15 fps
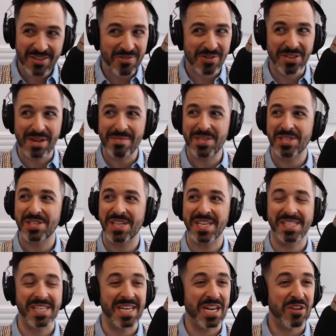Google Images
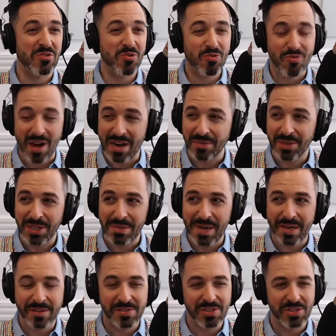gets an incredible
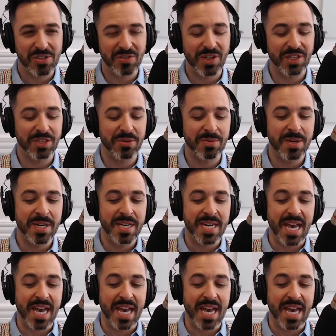amount of search volume.